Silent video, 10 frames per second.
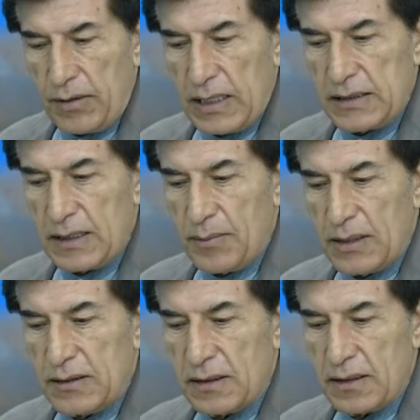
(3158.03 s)
that same
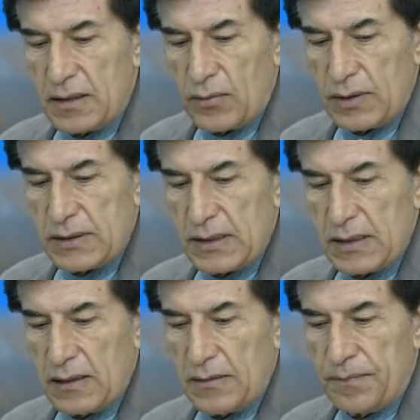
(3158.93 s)
incident there was
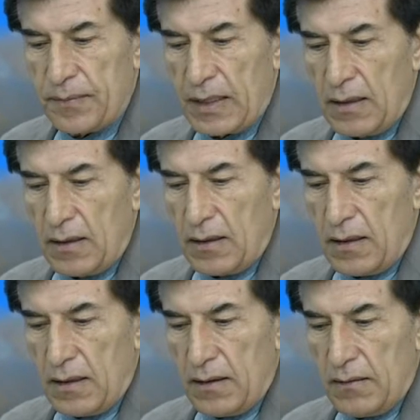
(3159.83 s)
a
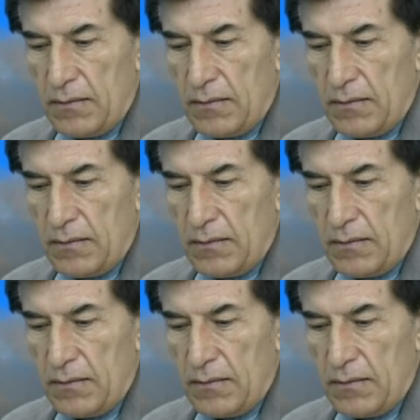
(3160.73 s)
uh, uh